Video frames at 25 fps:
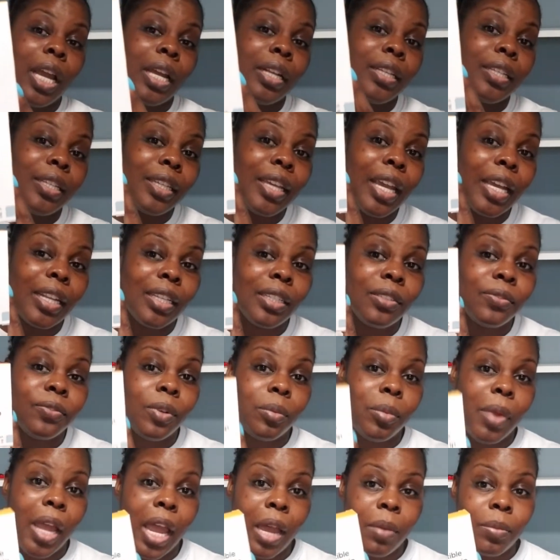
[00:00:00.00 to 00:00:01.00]
I did get this
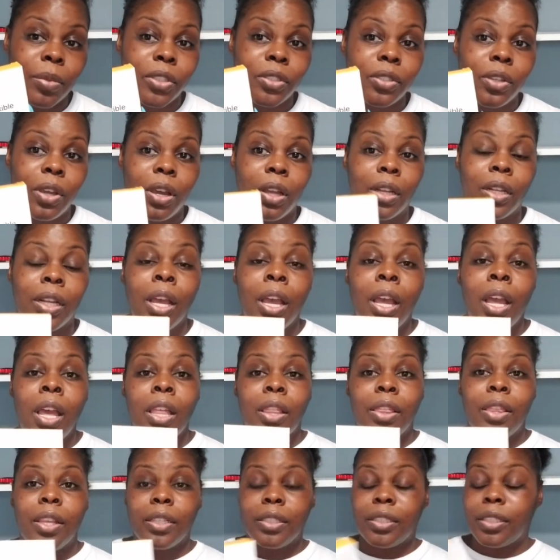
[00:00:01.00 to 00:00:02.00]
from Amazon.
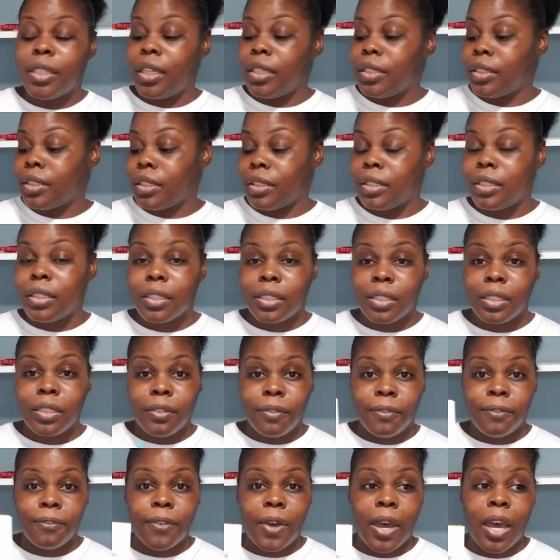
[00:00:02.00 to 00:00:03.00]
This is a
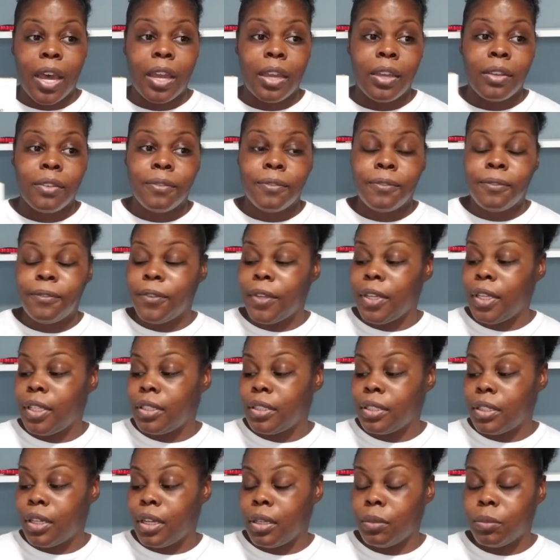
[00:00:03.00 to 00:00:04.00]
65
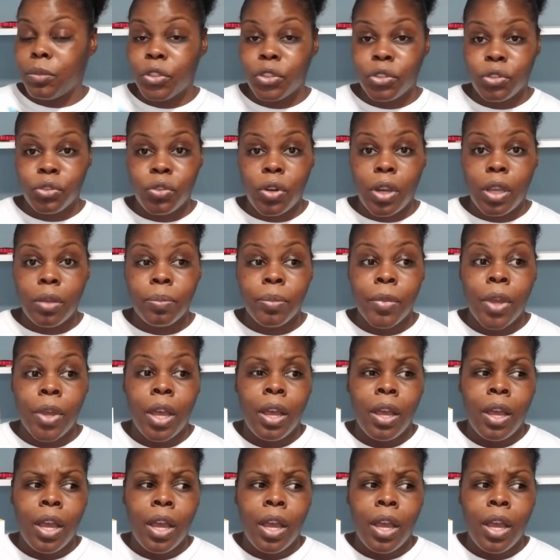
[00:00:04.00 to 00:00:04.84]
feet strip,